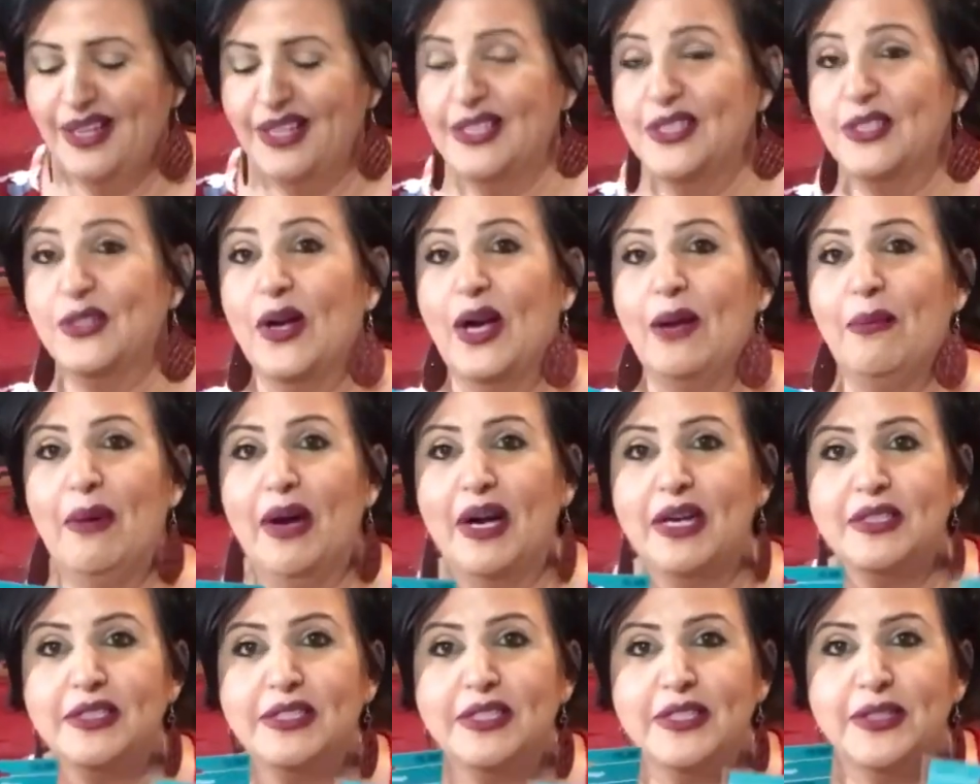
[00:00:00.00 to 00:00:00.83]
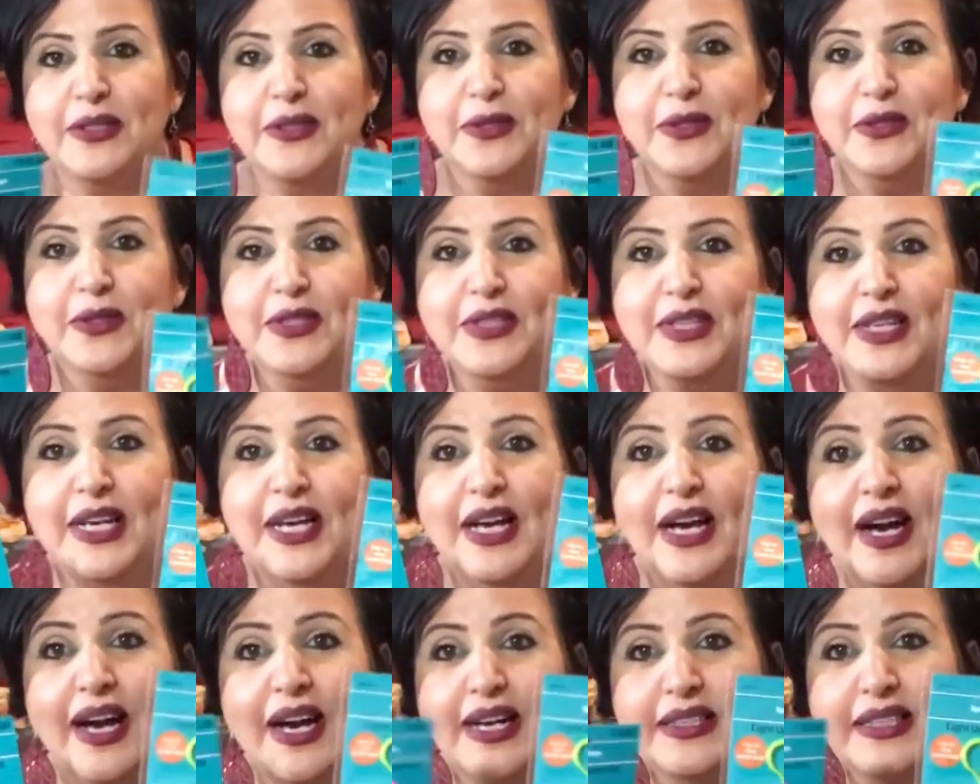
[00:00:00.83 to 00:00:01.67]
So I bought two.
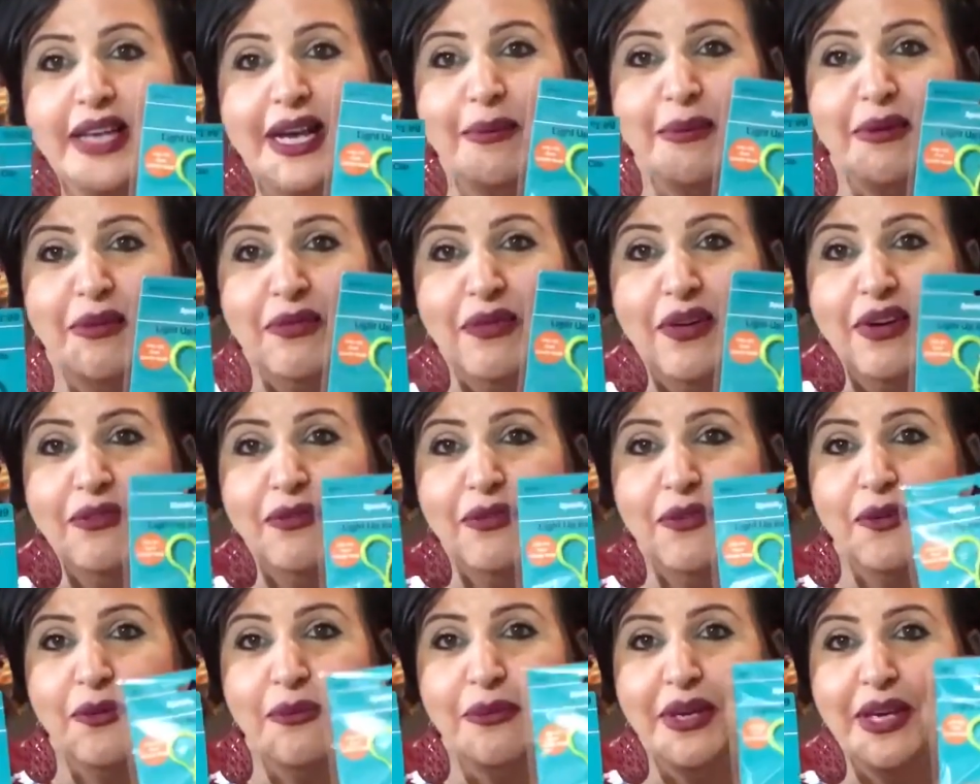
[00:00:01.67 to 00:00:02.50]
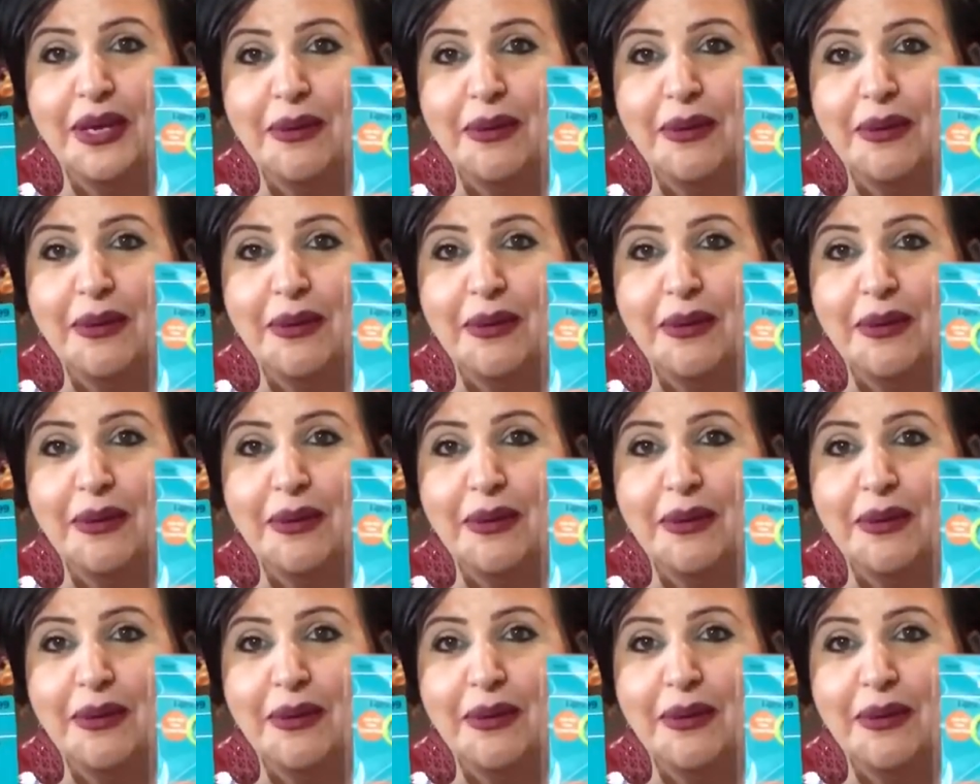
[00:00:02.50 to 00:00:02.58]
I thought it'd be fun for me